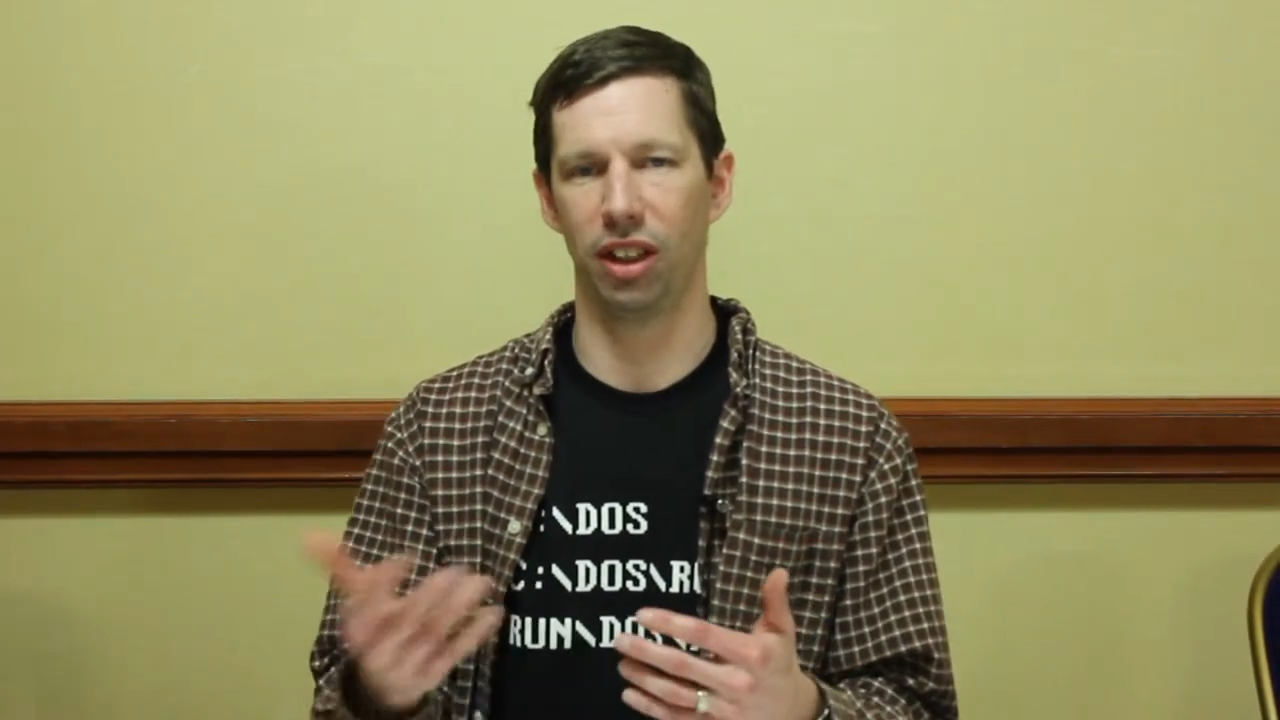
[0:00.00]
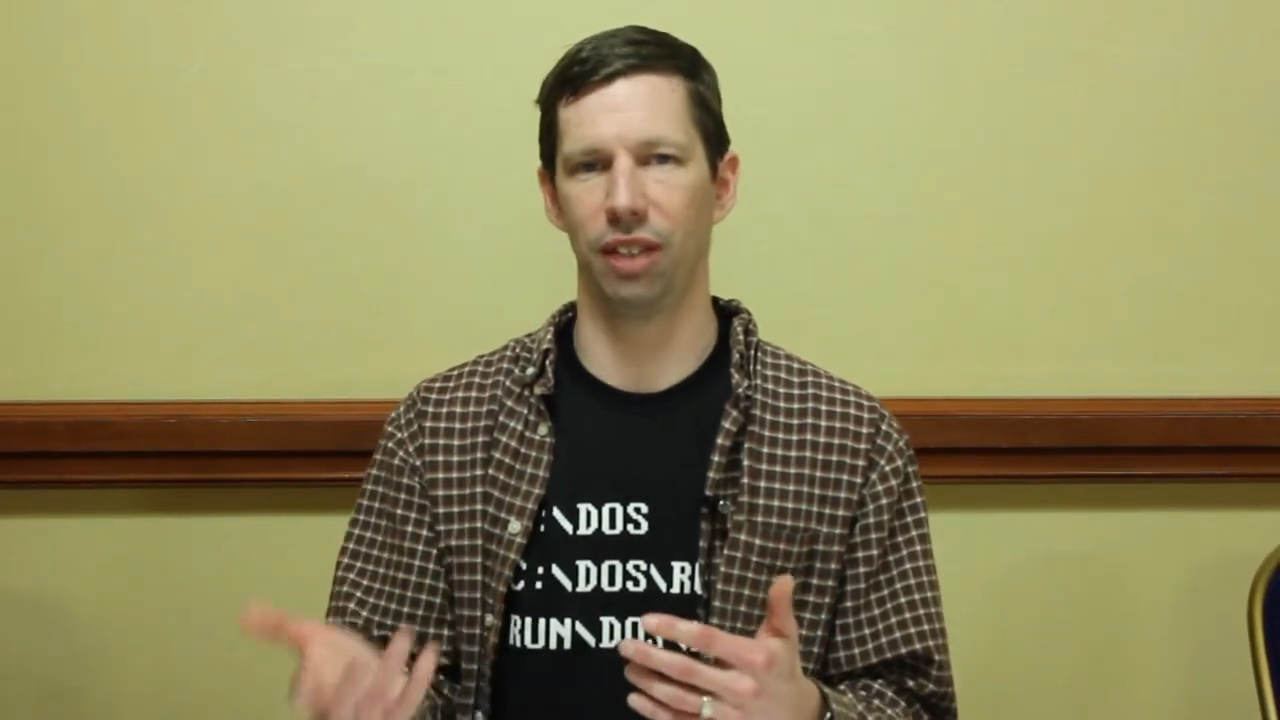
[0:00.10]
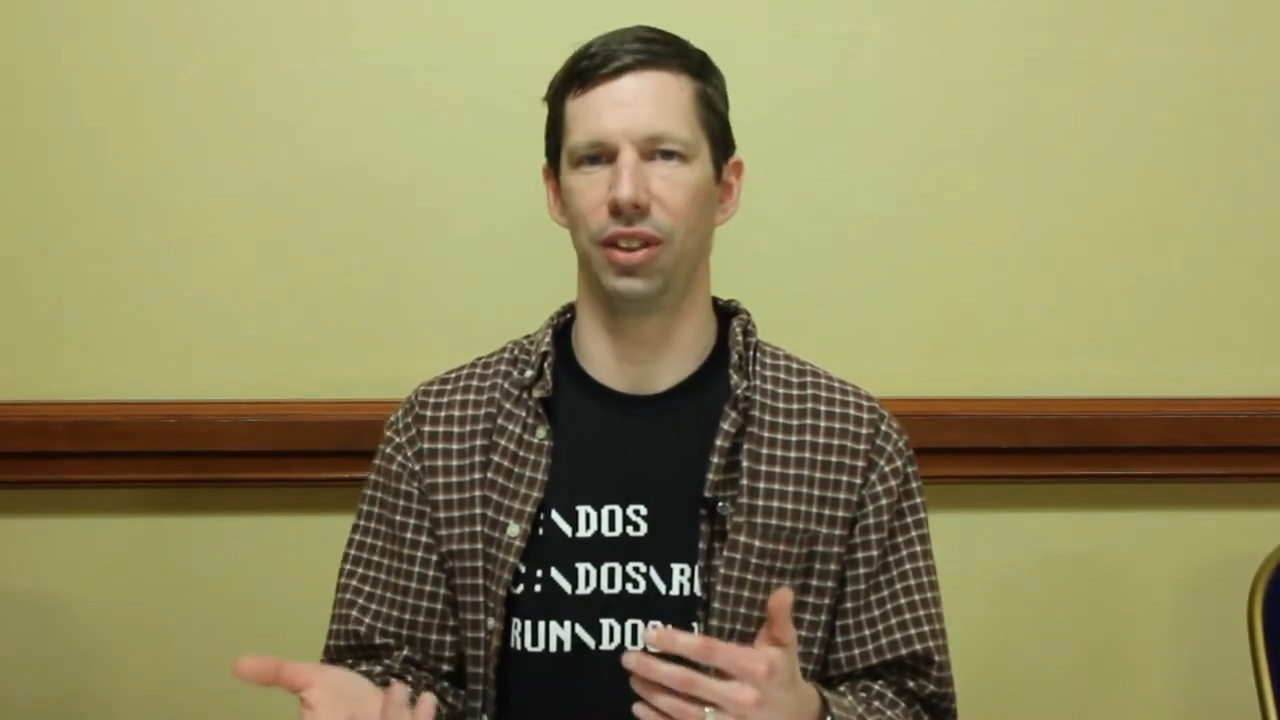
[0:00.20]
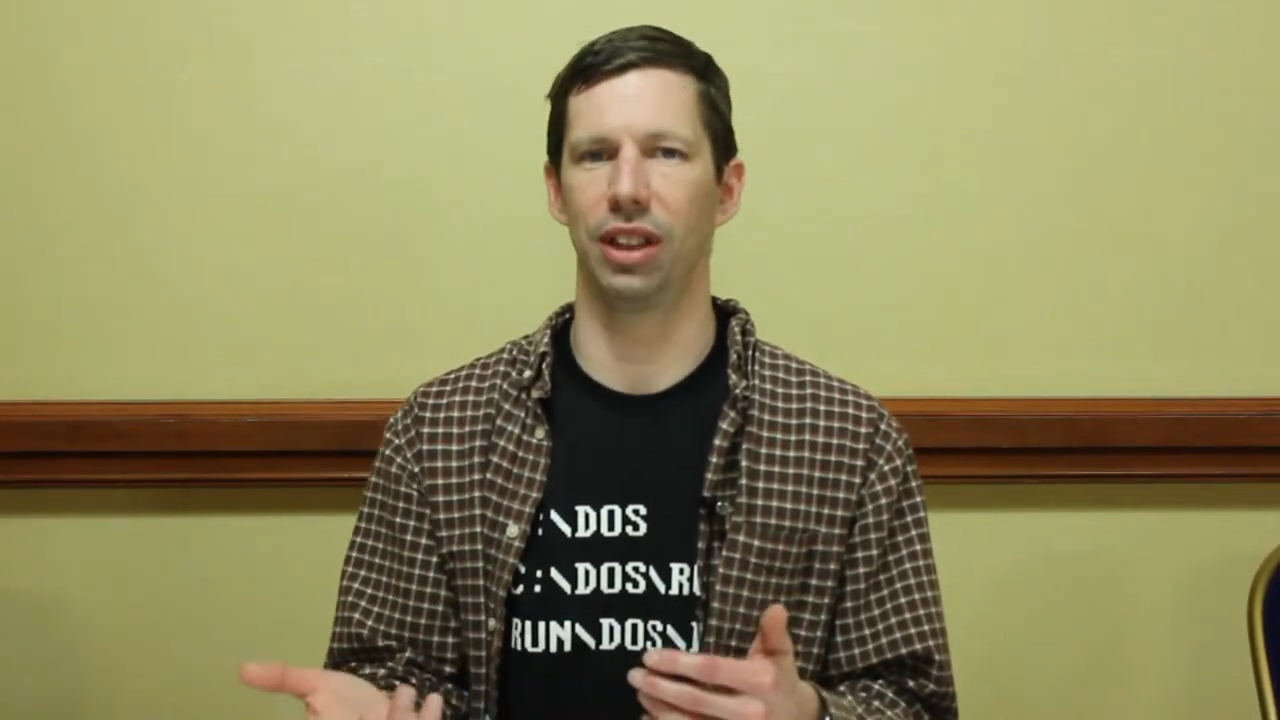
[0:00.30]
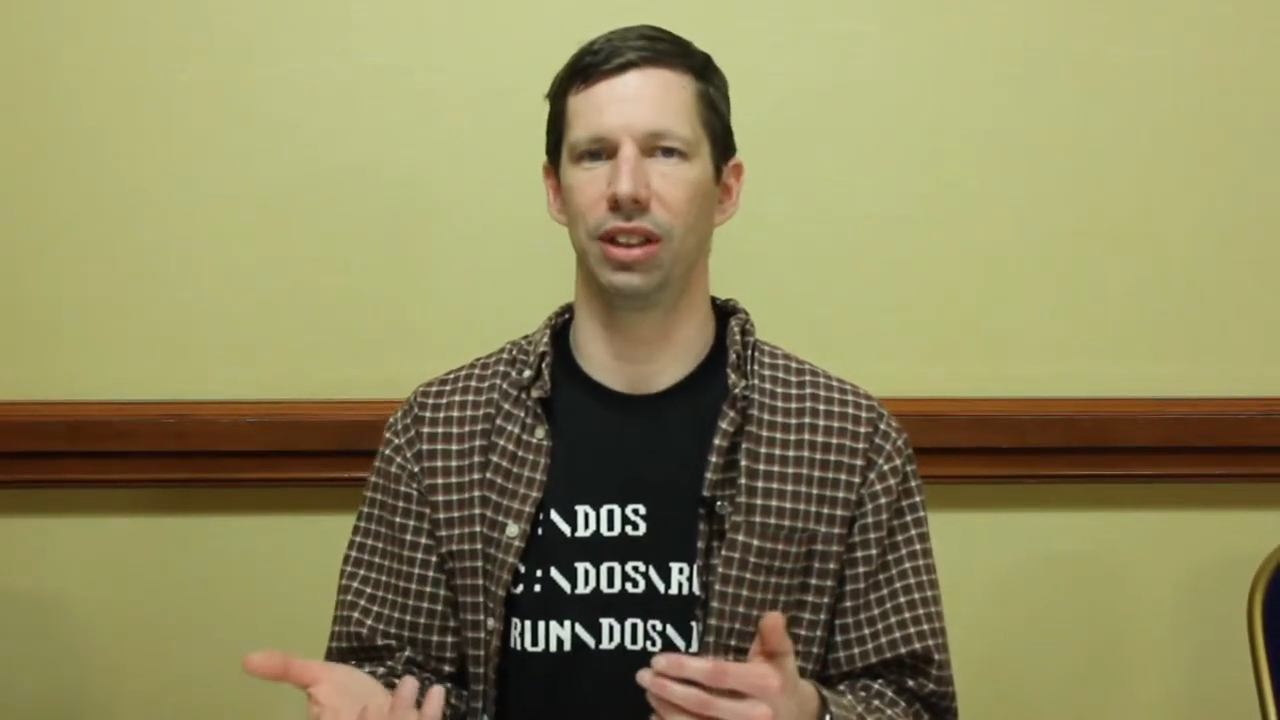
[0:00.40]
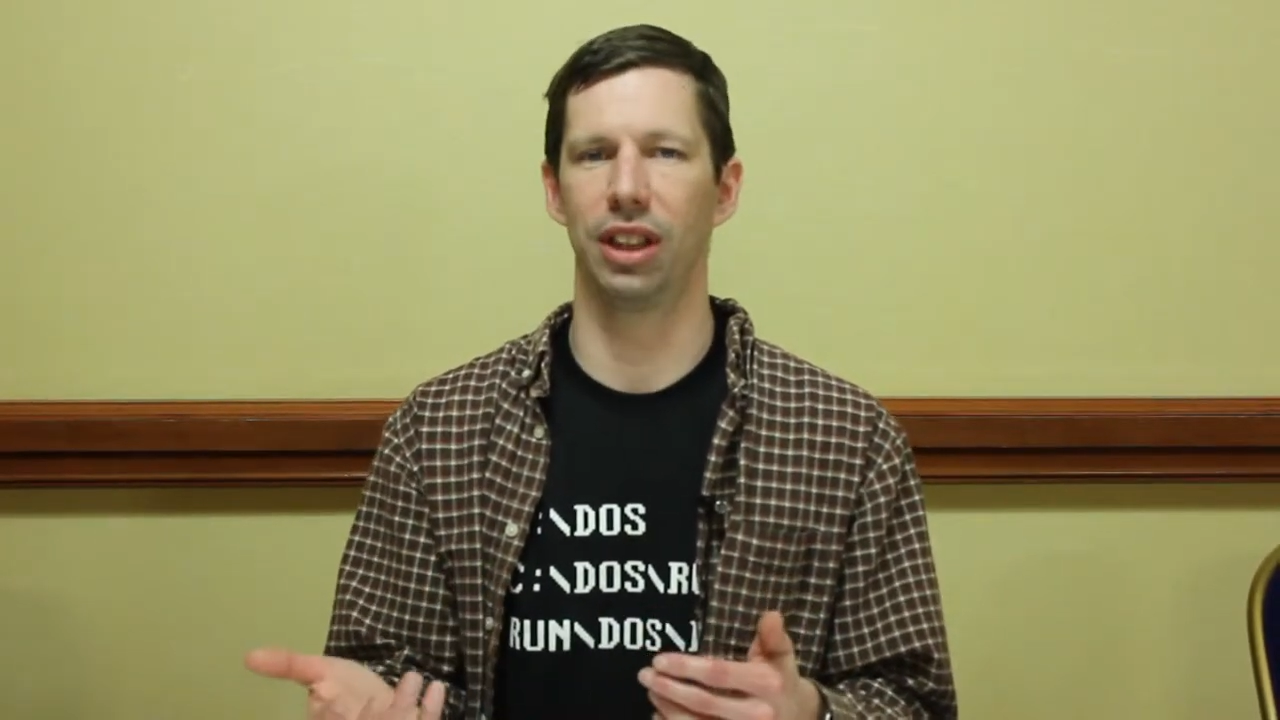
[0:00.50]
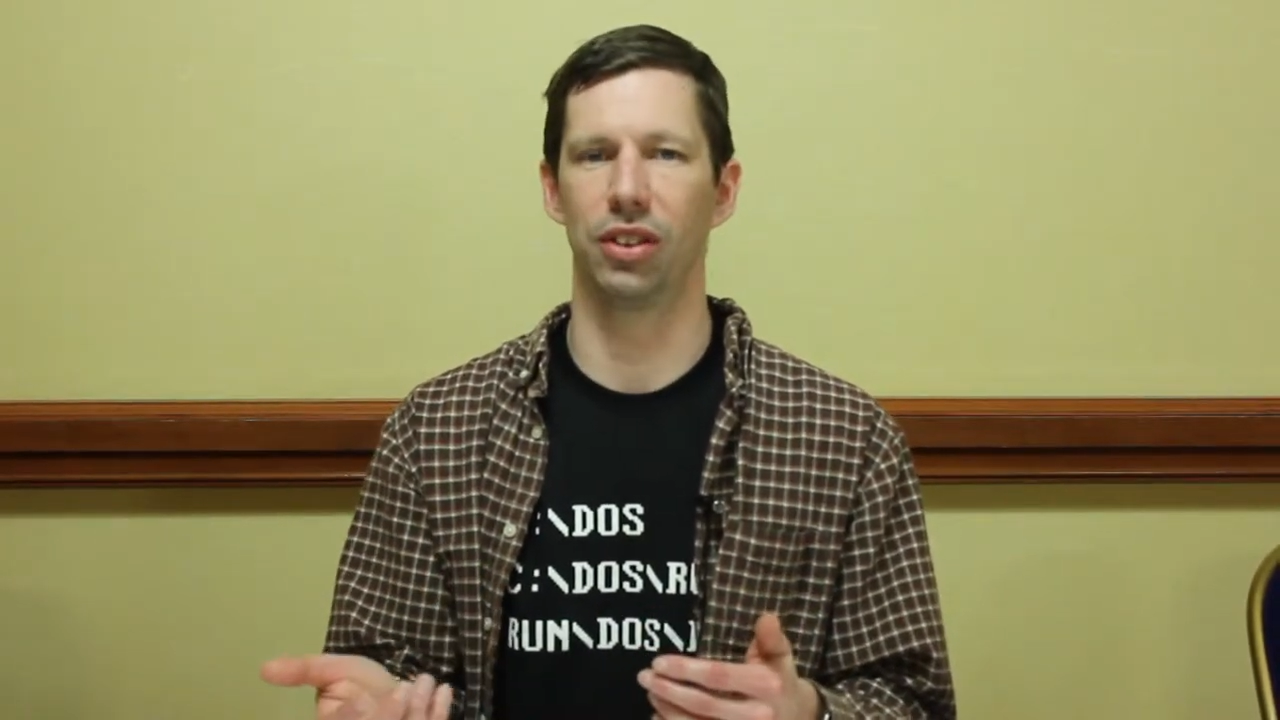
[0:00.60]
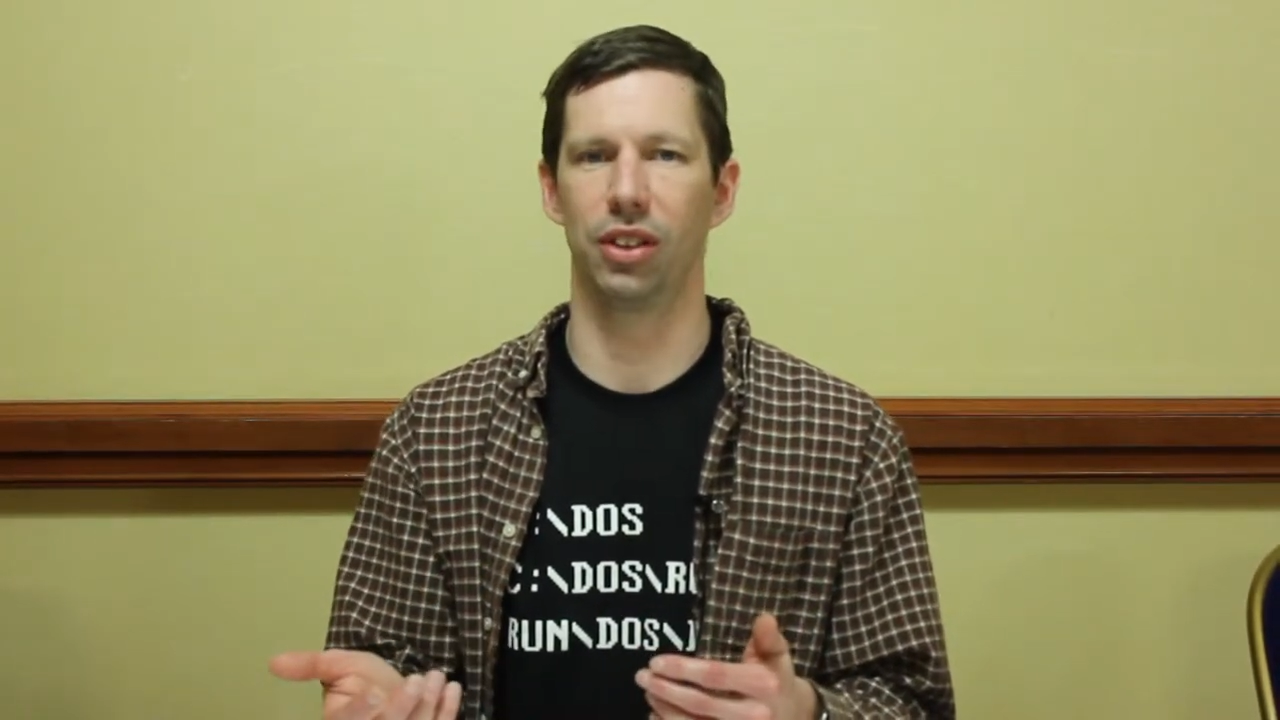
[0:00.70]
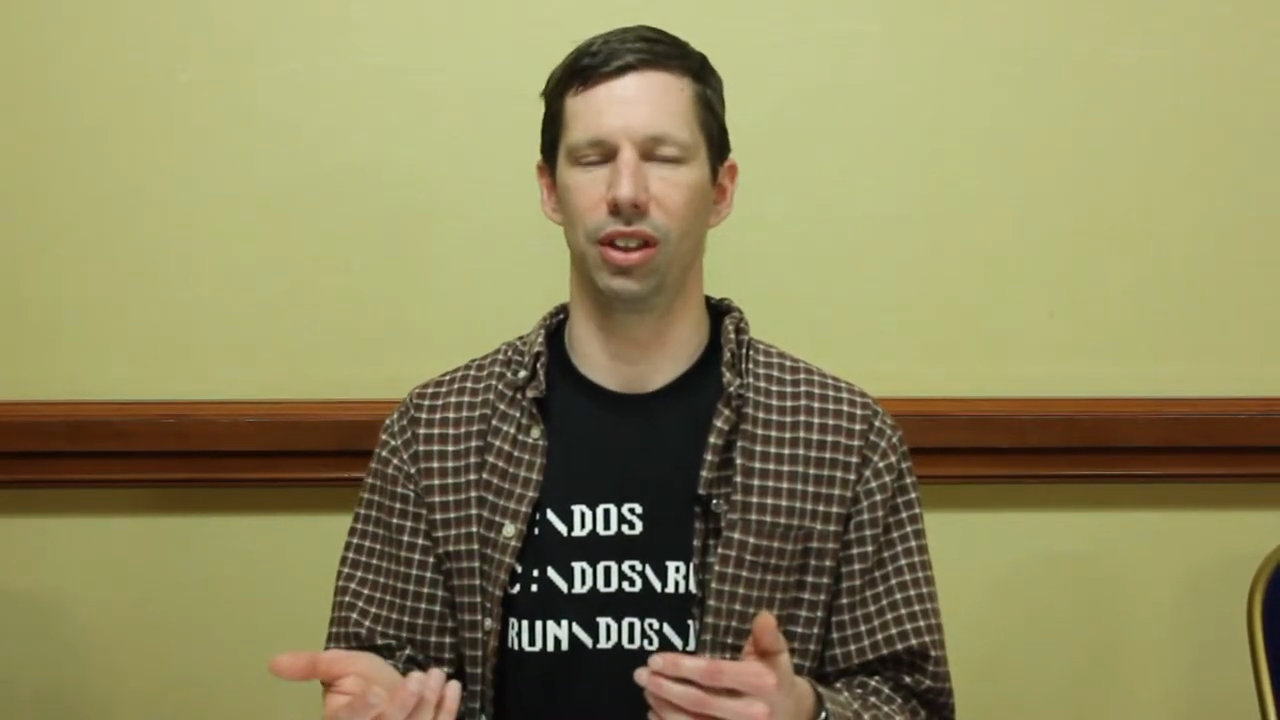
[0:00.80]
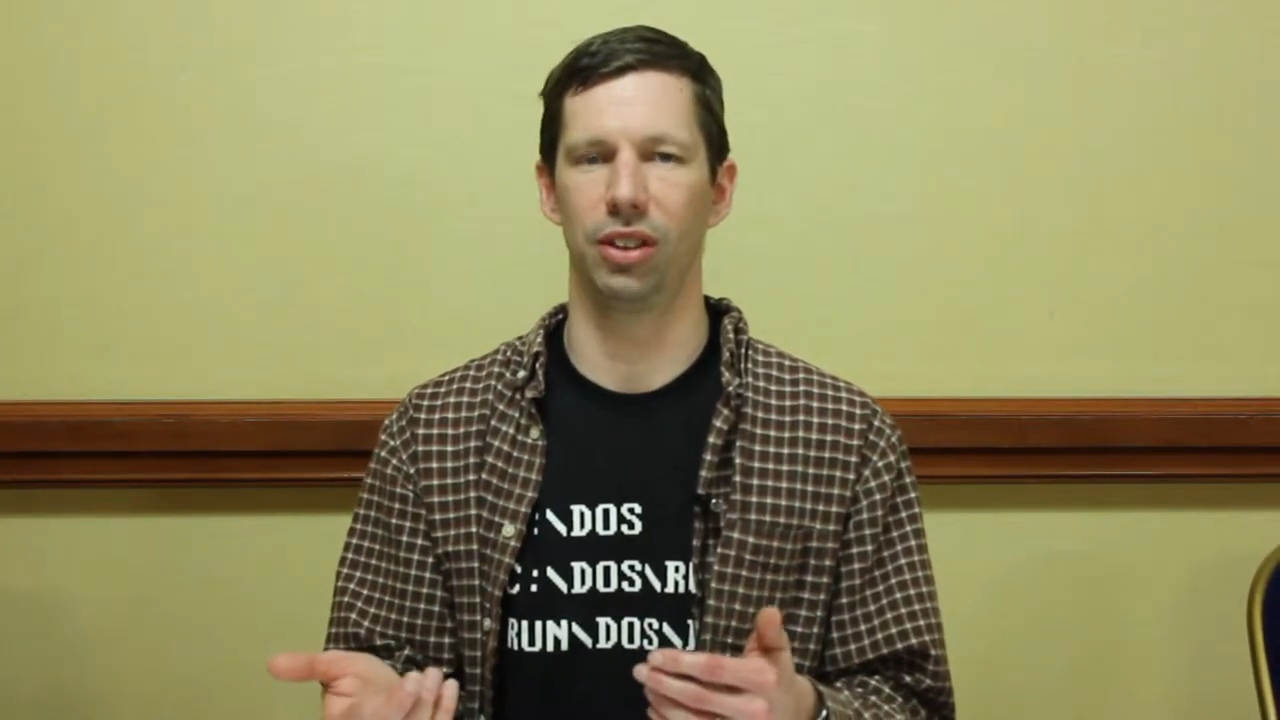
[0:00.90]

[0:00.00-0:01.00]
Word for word: living is a,